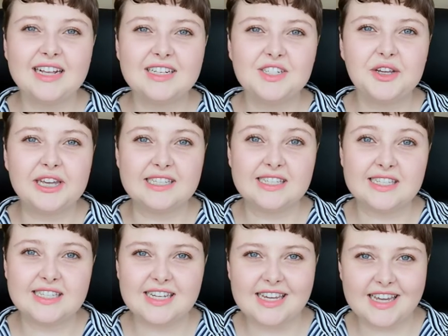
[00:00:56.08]
as you can
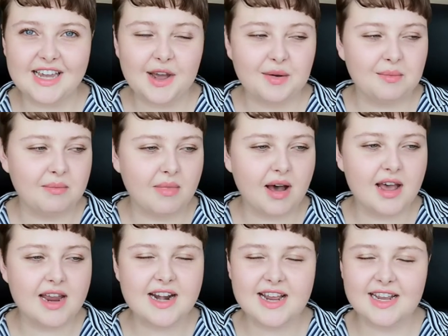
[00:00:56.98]
see,
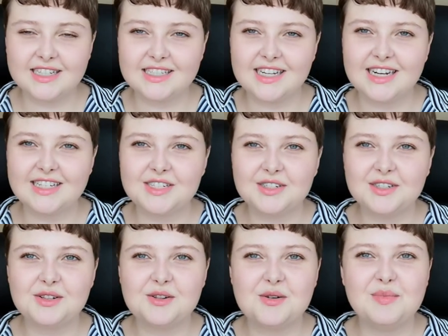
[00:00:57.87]
mine is a
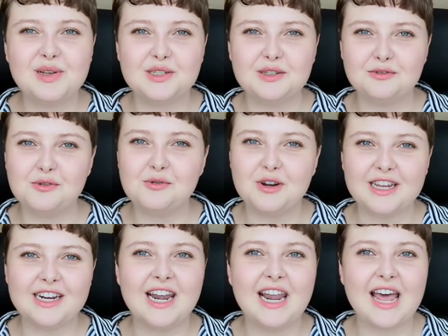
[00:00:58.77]
little bit of a
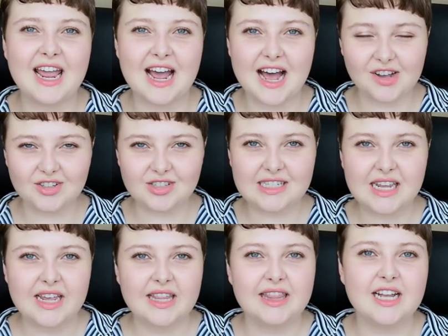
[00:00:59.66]
weird layout.
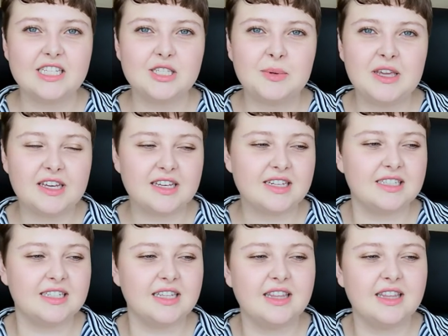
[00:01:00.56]
That's because